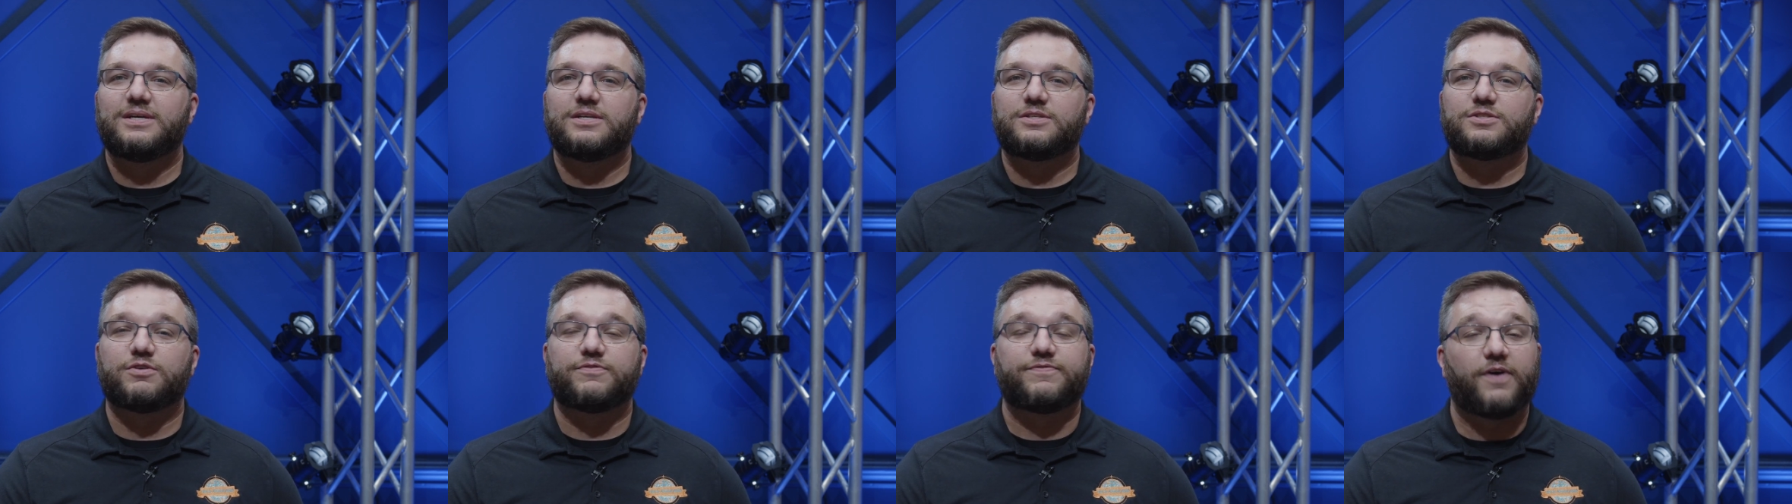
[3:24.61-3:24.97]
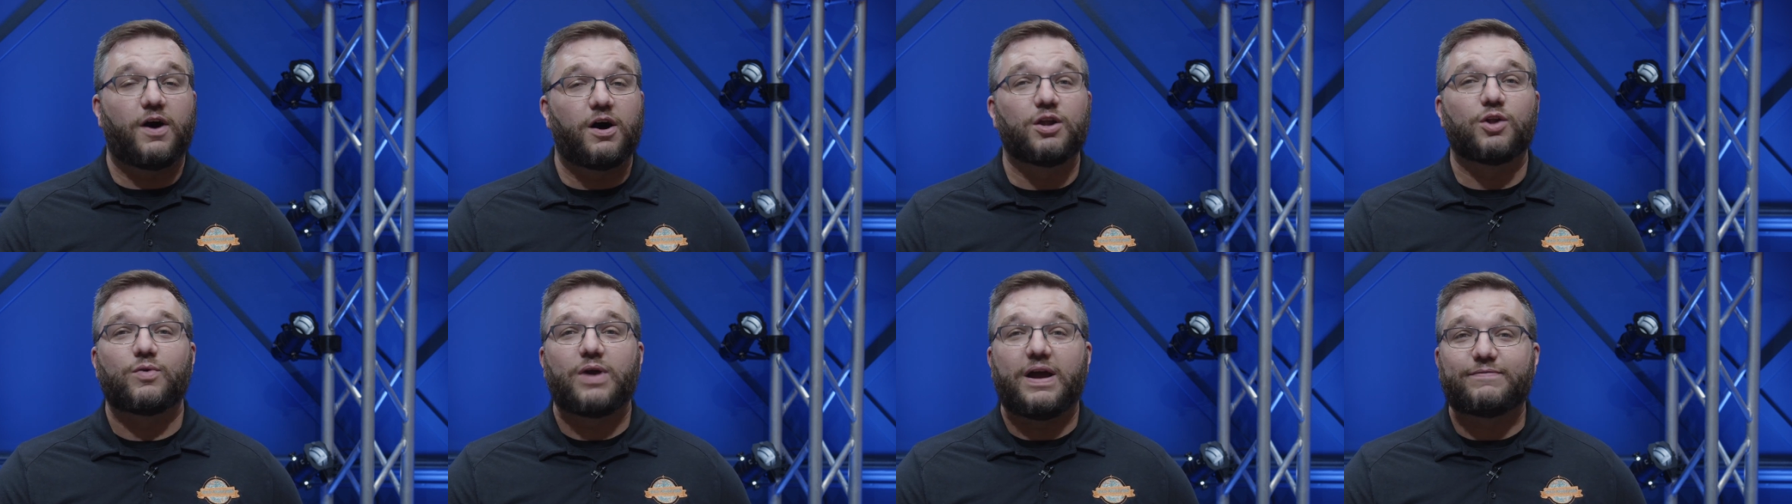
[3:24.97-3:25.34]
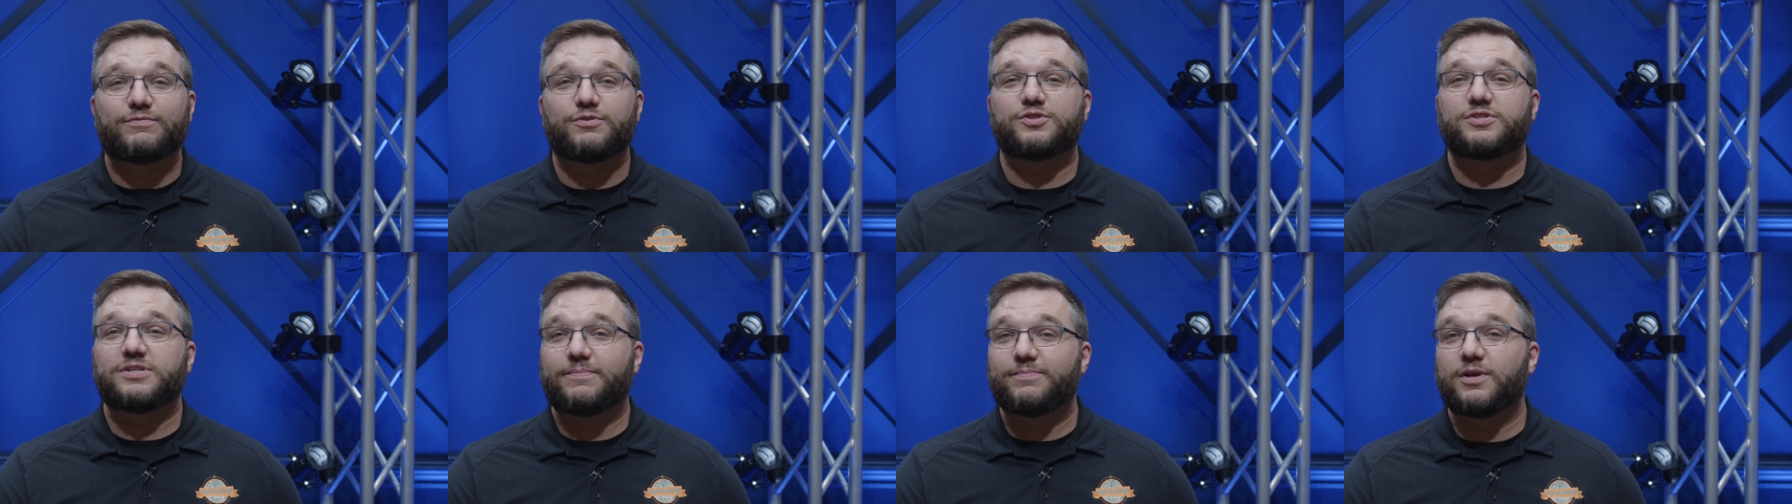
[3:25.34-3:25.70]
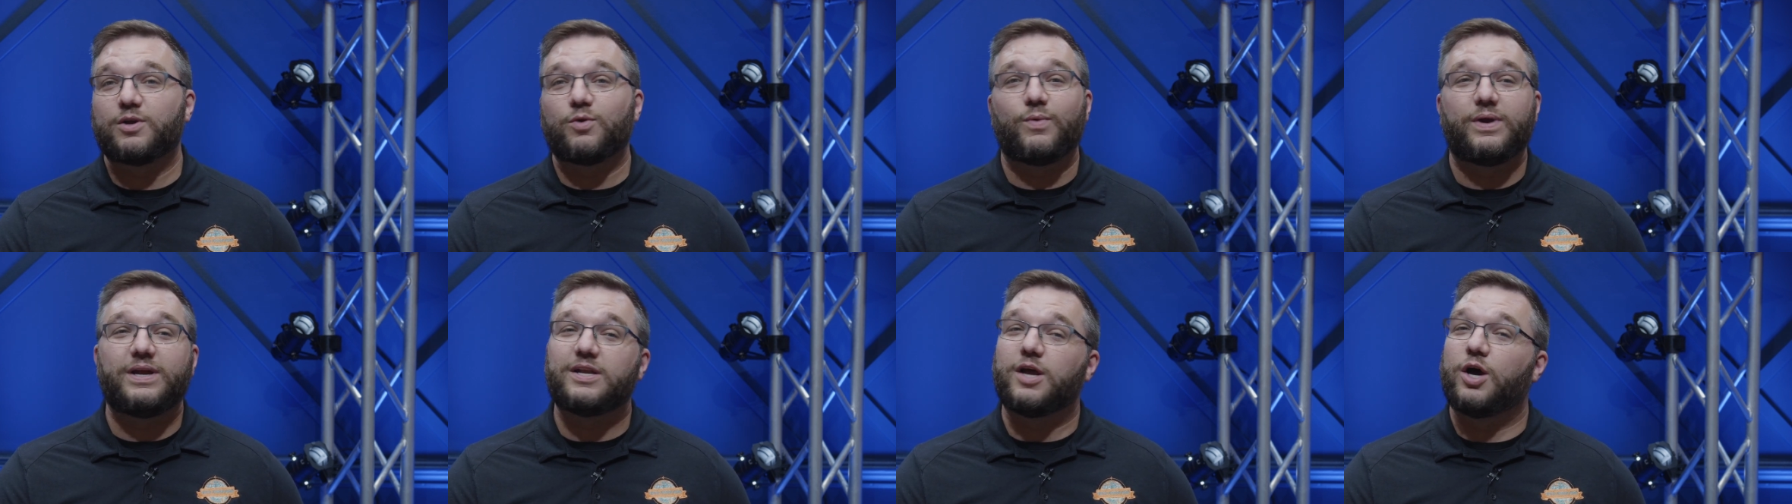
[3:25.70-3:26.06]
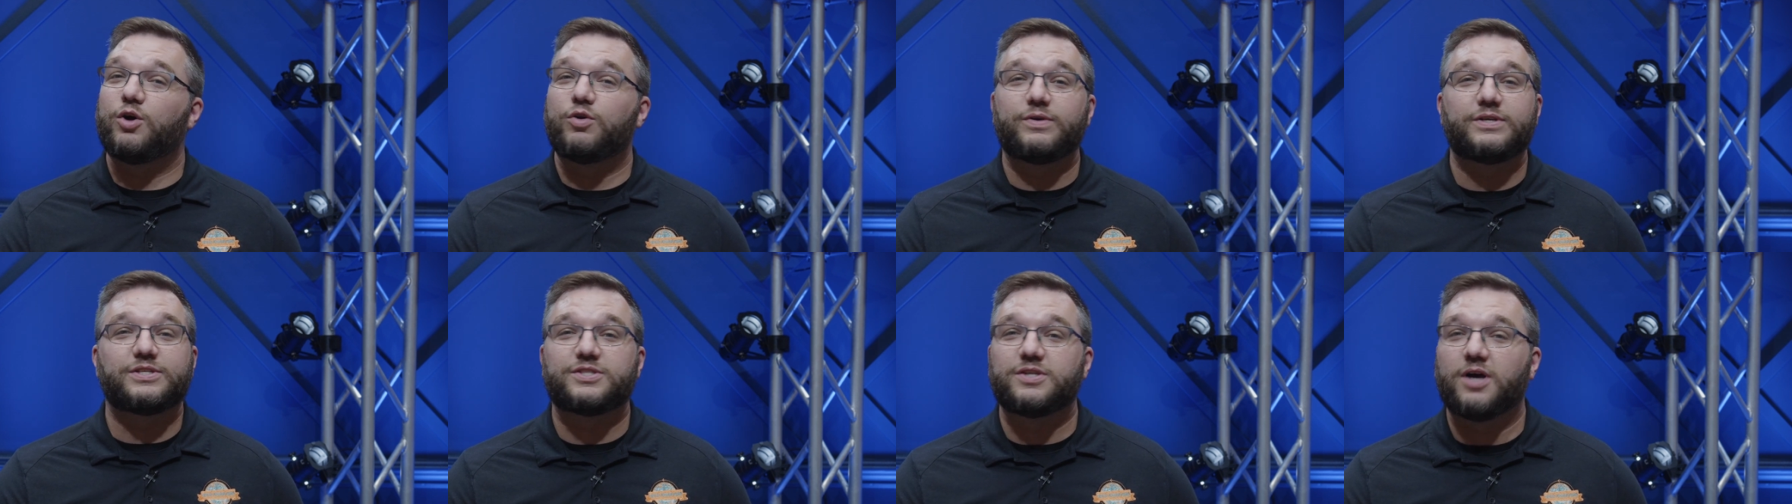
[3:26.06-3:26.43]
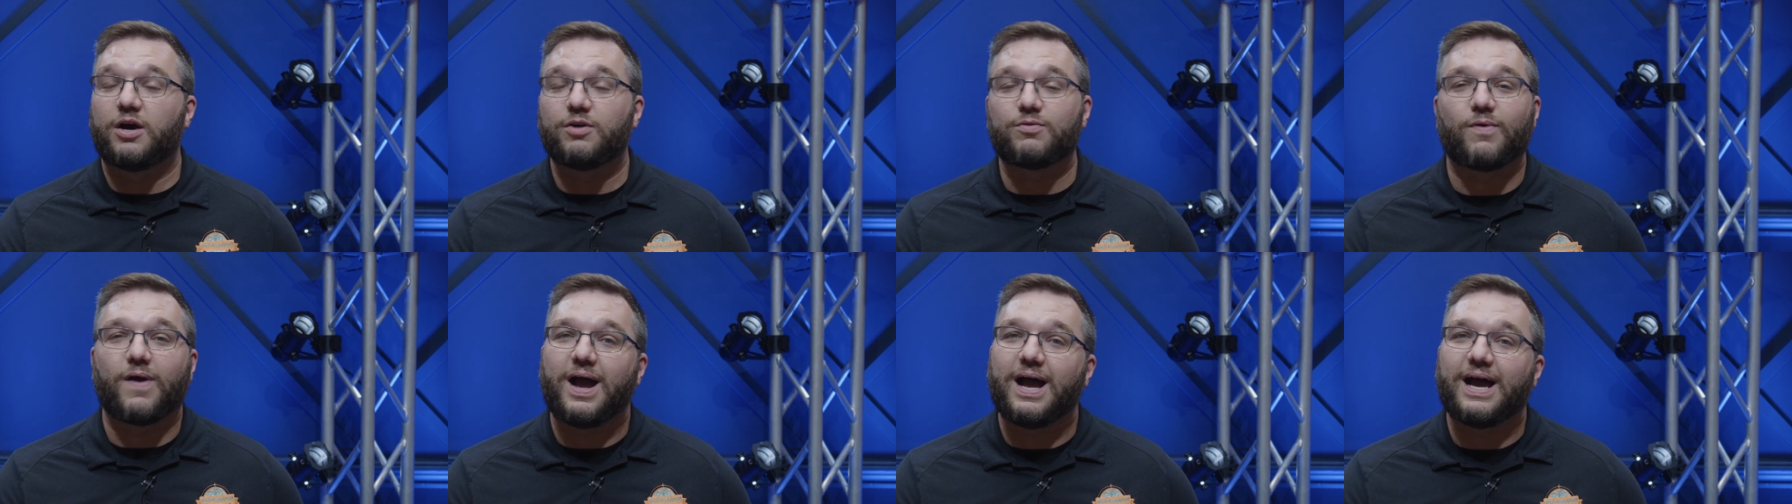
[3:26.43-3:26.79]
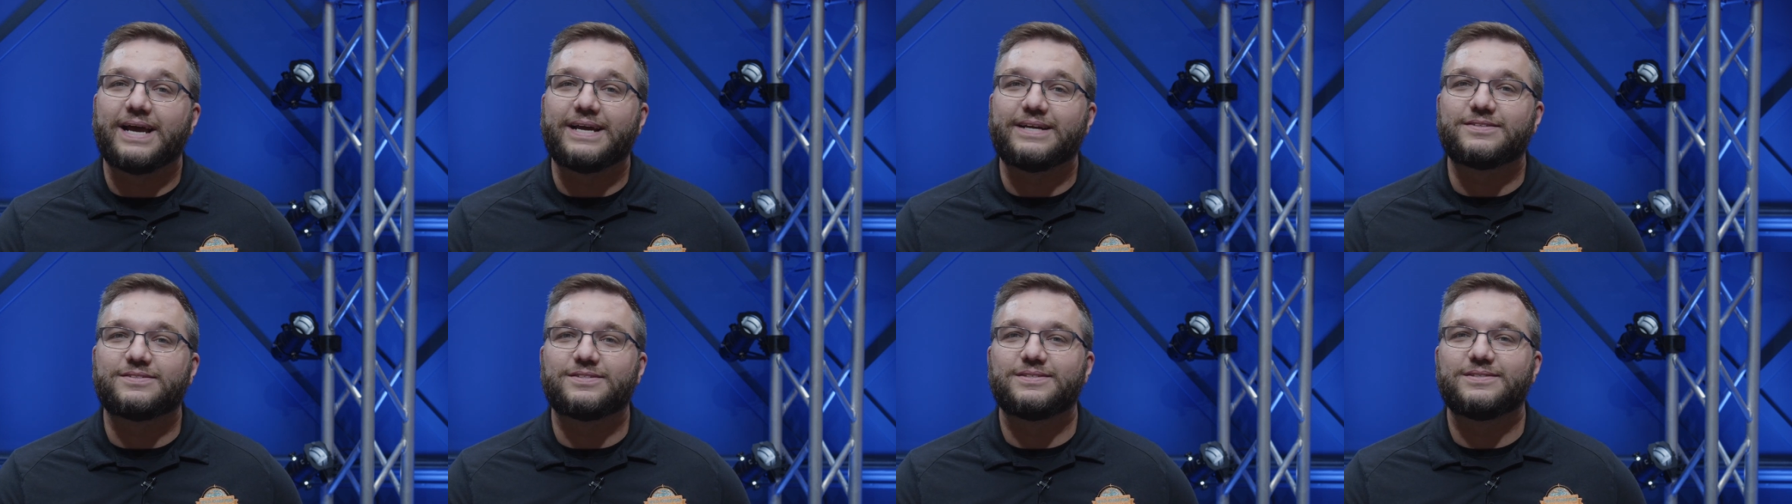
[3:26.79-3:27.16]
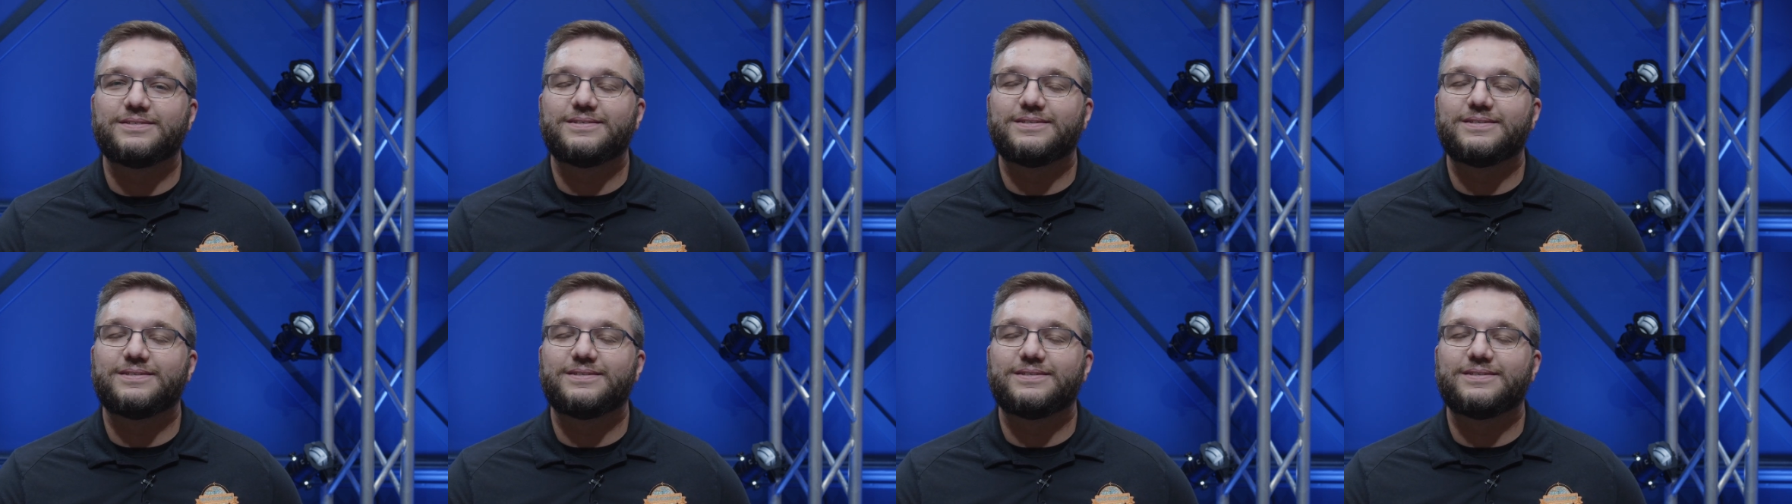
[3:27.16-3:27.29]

to follow after something we know is not right.